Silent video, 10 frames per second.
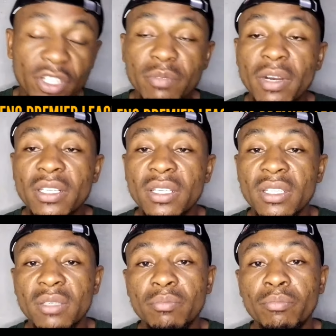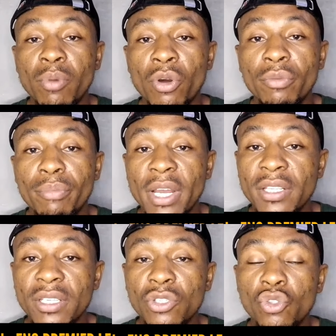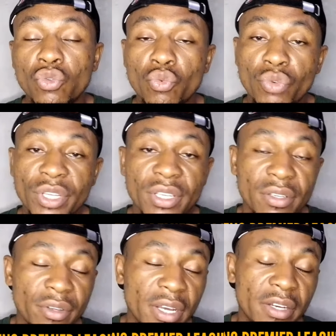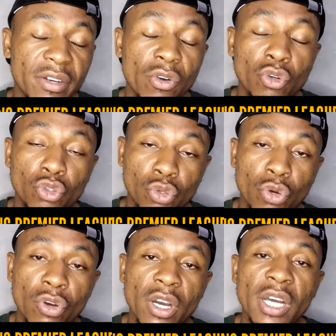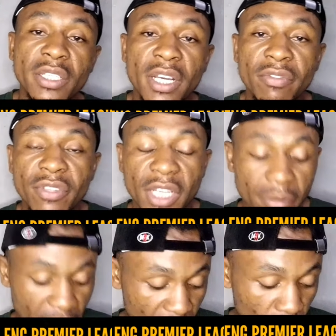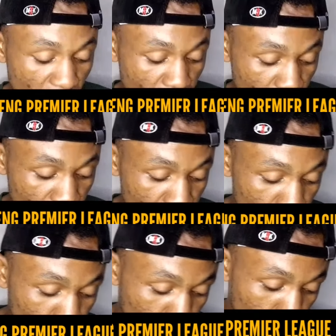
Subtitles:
for this match is Brighton to win or draw at halftime at 1.26